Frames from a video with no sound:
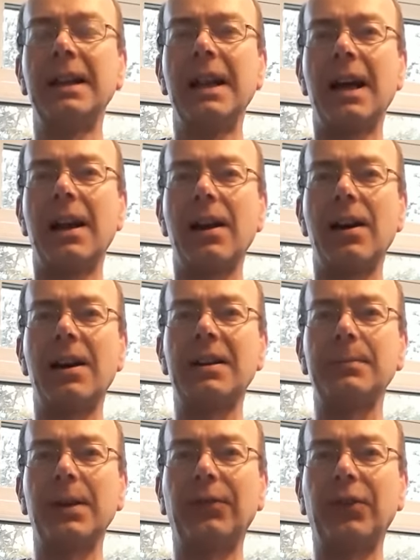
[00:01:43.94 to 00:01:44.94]

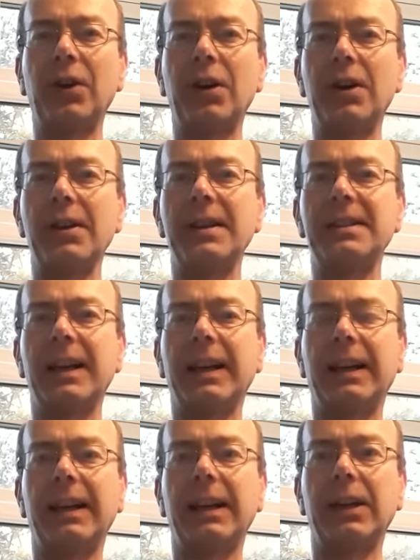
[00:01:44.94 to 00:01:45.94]
long before the
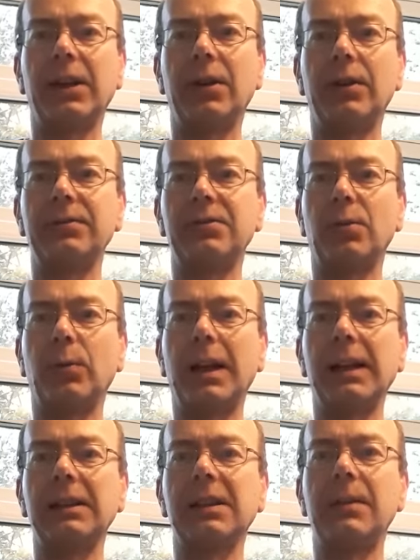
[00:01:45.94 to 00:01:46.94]
day, oh, to
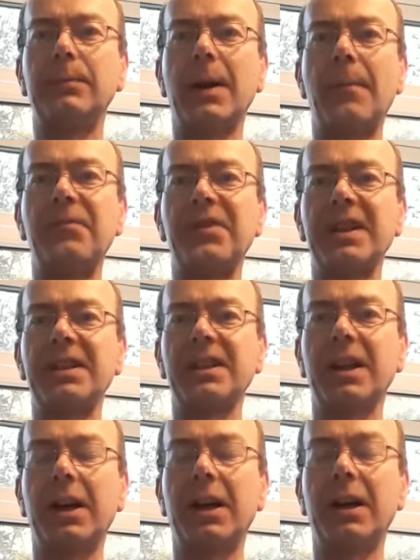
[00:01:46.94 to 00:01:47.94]
welcome in the
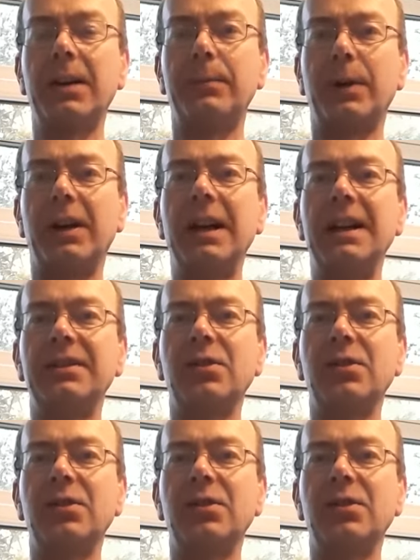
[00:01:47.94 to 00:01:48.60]
summer,